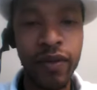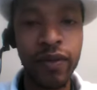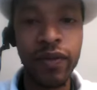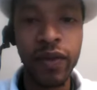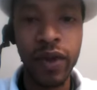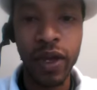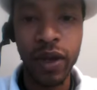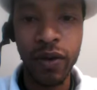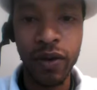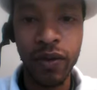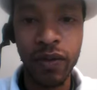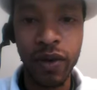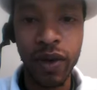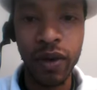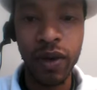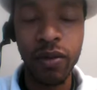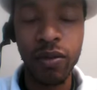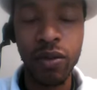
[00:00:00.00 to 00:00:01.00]
Very,
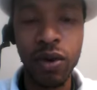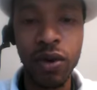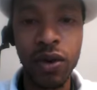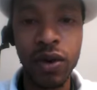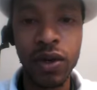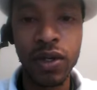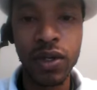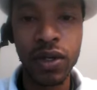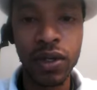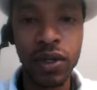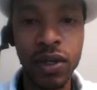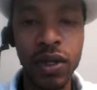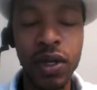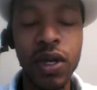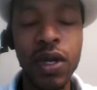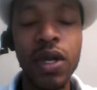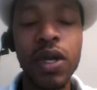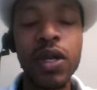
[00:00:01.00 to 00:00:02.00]
very important.
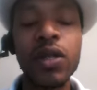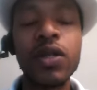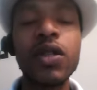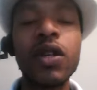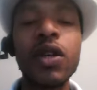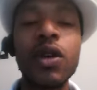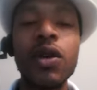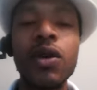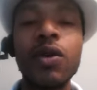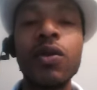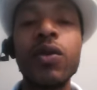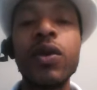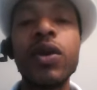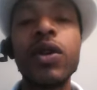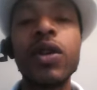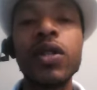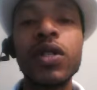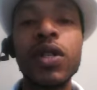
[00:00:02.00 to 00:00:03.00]
So we're
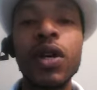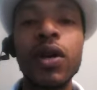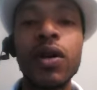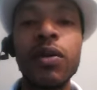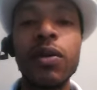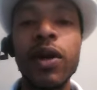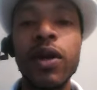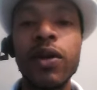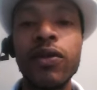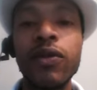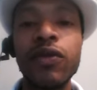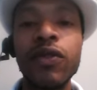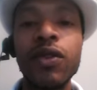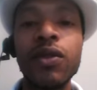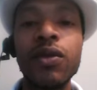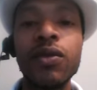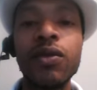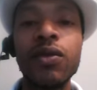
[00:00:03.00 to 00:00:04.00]
going to talk about a
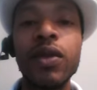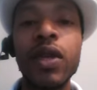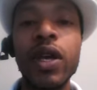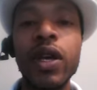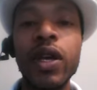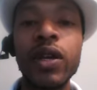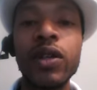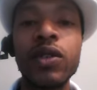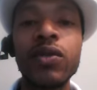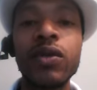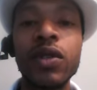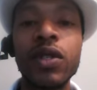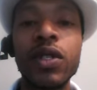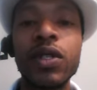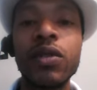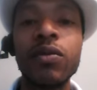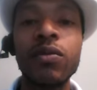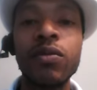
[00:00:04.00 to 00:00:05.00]
few things. We're going
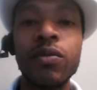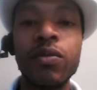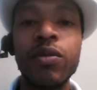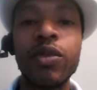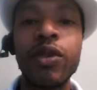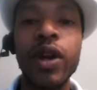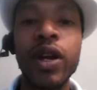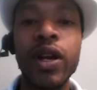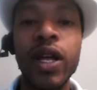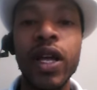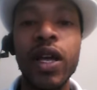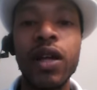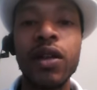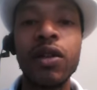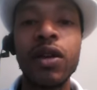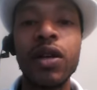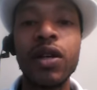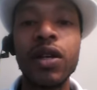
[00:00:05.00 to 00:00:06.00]
to break
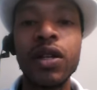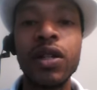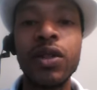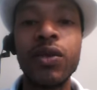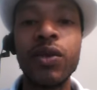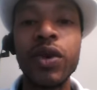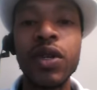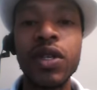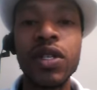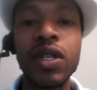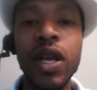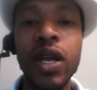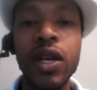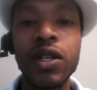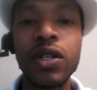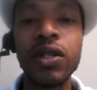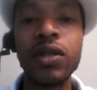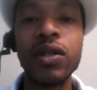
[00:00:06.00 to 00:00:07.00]
down a good three
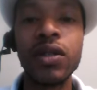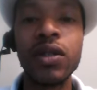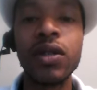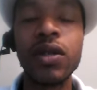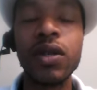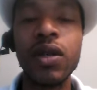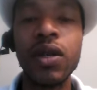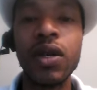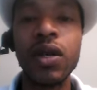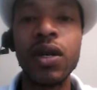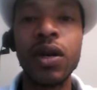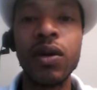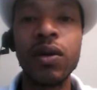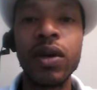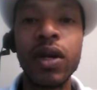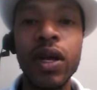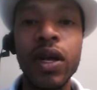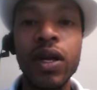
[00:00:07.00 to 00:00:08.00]
sections.
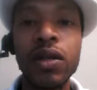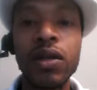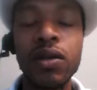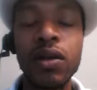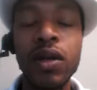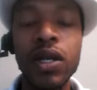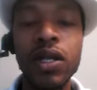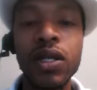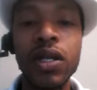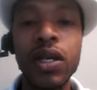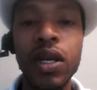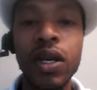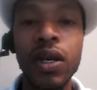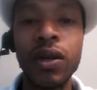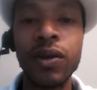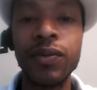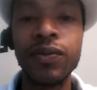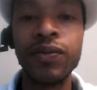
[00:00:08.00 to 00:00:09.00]
Okay, so let's
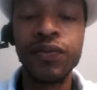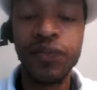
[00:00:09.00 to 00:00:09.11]
go.